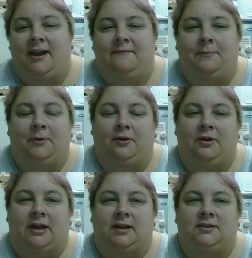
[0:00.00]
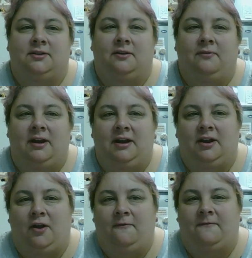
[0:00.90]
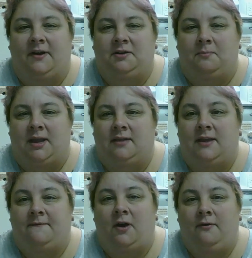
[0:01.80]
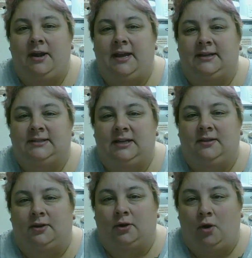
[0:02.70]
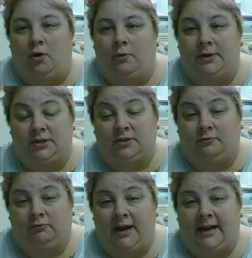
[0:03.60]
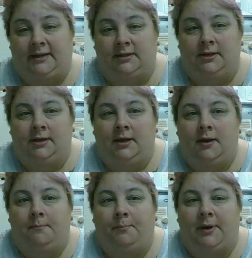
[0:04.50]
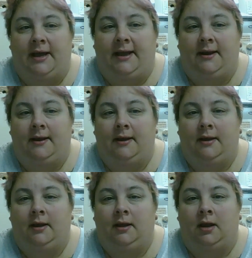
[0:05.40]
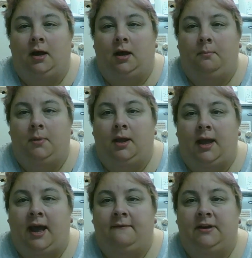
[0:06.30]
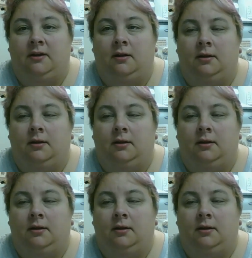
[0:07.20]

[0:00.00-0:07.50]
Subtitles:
up a creek, and so they're running a GoFundMe, and they've already exceeded their goal, which is great. But having